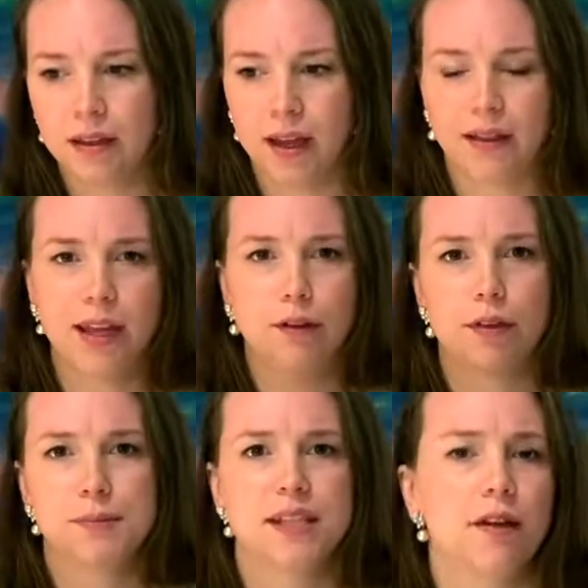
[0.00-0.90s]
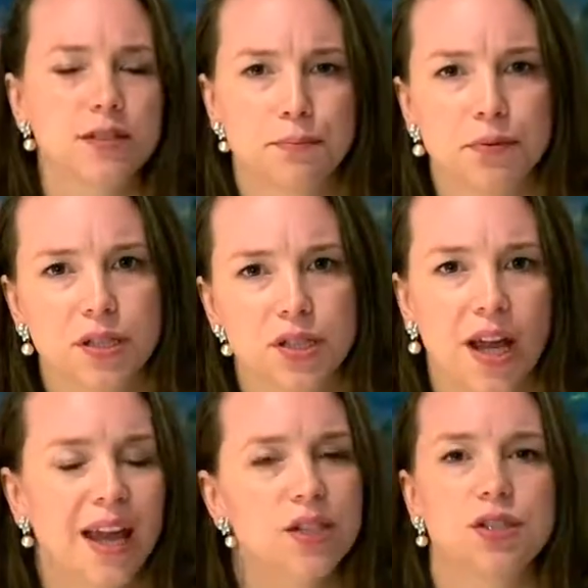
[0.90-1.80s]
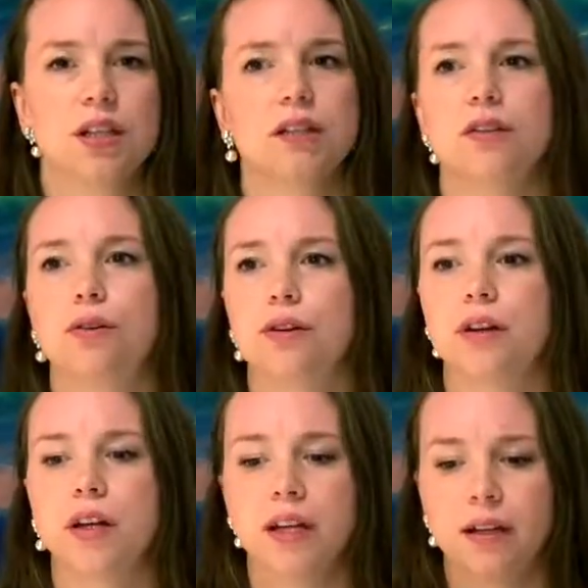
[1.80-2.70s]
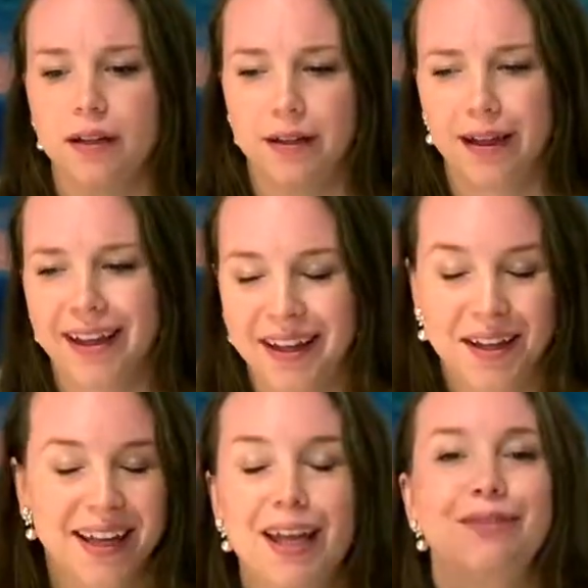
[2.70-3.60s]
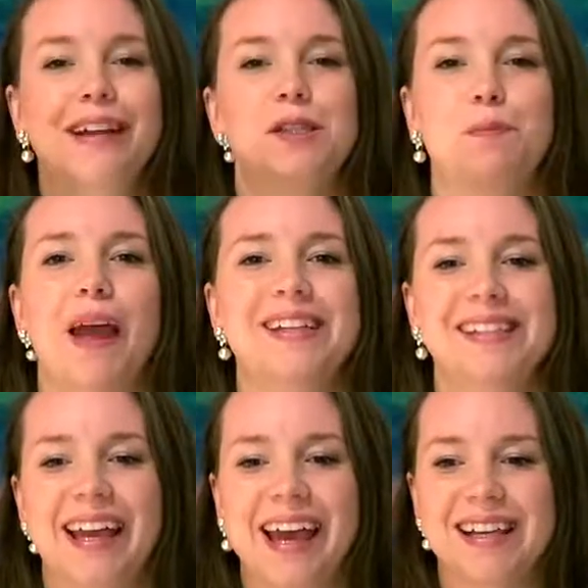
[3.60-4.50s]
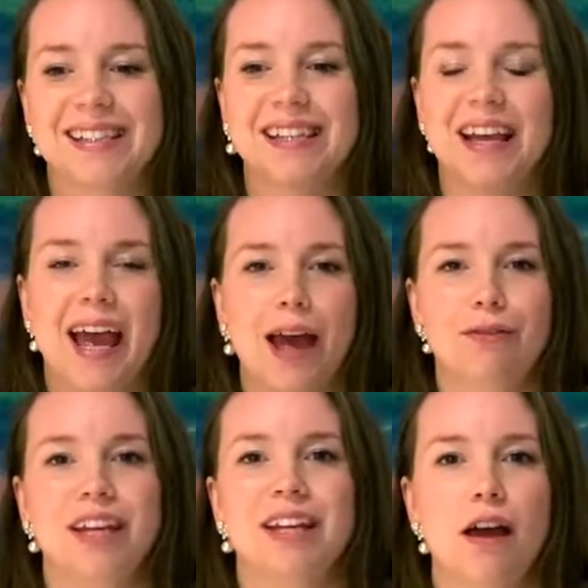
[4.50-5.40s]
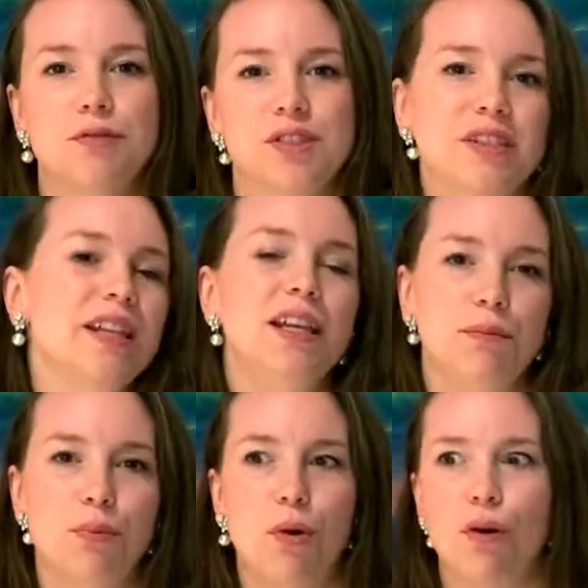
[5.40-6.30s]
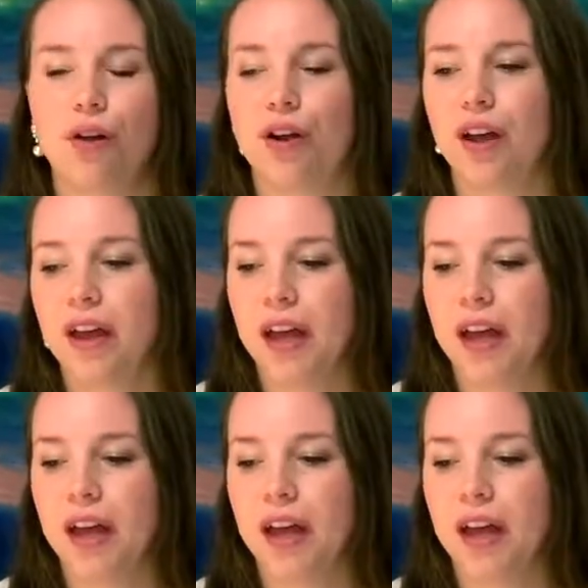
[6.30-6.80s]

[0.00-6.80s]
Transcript: that they give themselves appreciation, or even as basic as having enough sleep, or